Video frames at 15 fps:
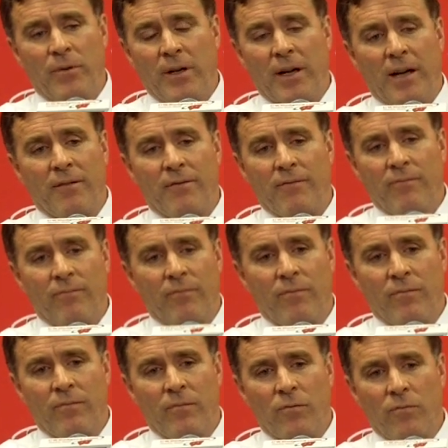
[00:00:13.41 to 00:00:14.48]
We got
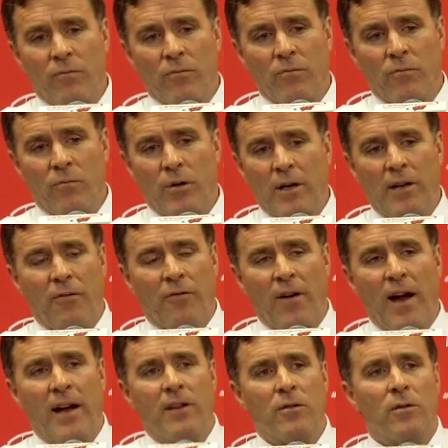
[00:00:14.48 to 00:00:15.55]
really
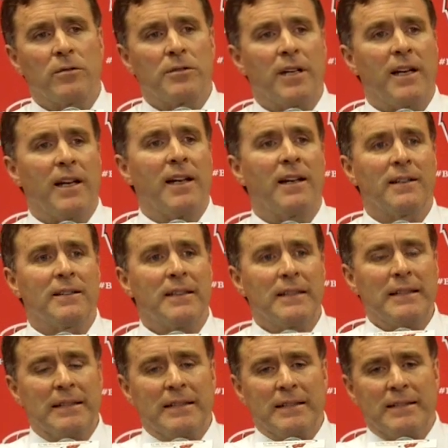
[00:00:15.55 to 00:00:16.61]
fine goaltending.
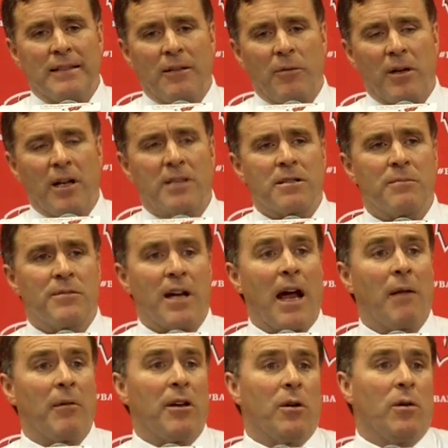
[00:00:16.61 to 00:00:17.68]
And we got some
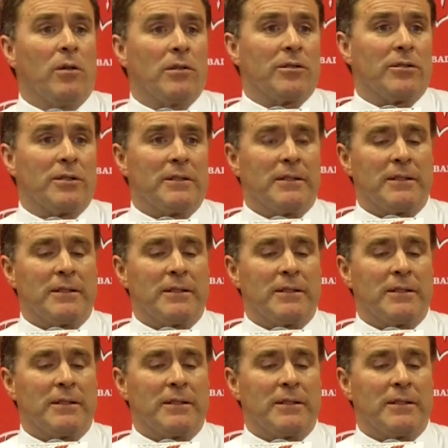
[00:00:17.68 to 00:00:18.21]
timely goals.